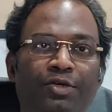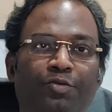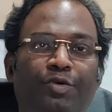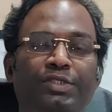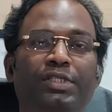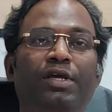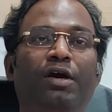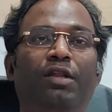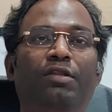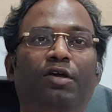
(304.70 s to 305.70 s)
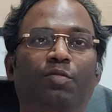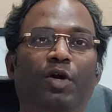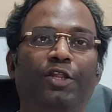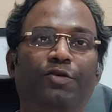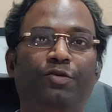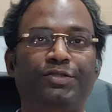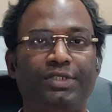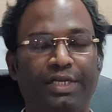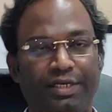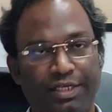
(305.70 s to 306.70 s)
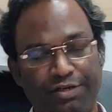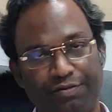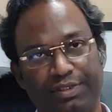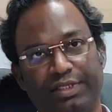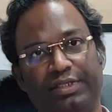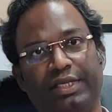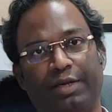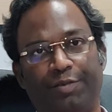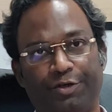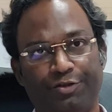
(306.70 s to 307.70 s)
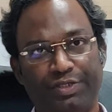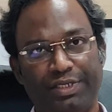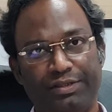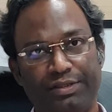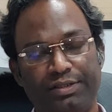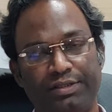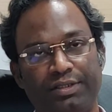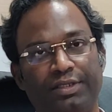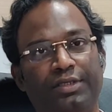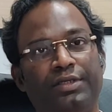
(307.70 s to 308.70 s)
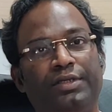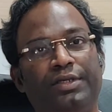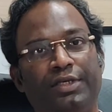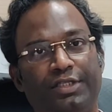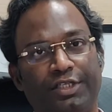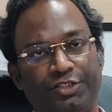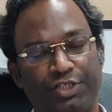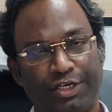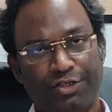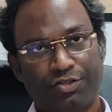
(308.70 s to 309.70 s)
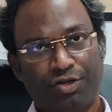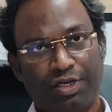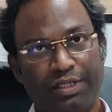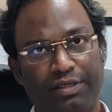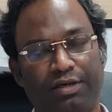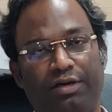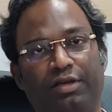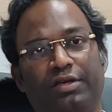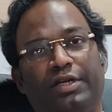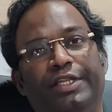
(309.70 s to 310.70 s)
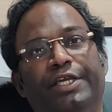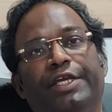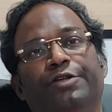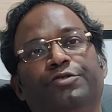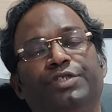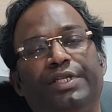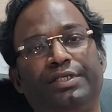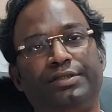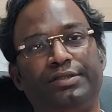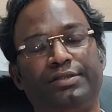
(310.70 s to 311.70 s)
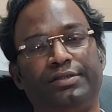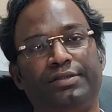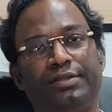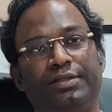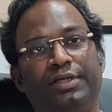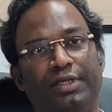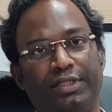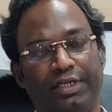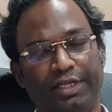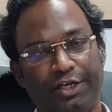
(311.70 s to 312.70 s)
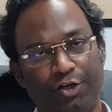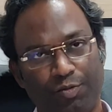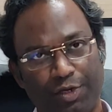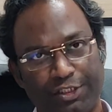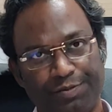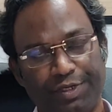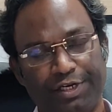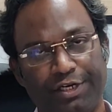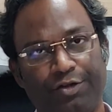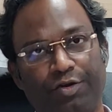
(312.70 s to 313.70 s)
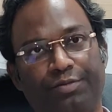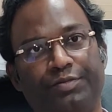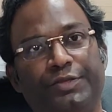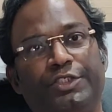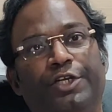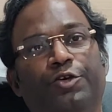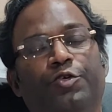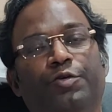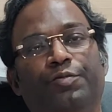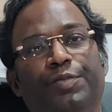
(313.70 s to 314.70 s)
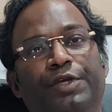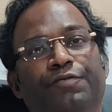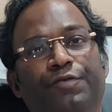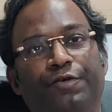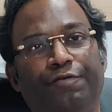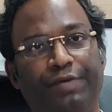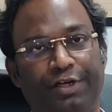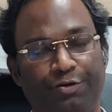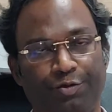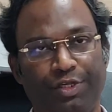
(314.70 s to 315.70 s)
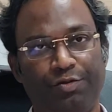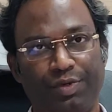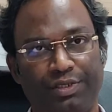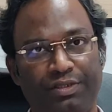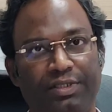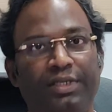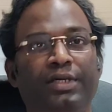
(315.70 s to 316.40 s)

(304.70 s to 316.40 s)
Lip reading: once the alcohol molecules enter within the hepatocytes, the cytosolic alcohol dehydrogenase, then endoplasmic reticulum cytochrome P452E1,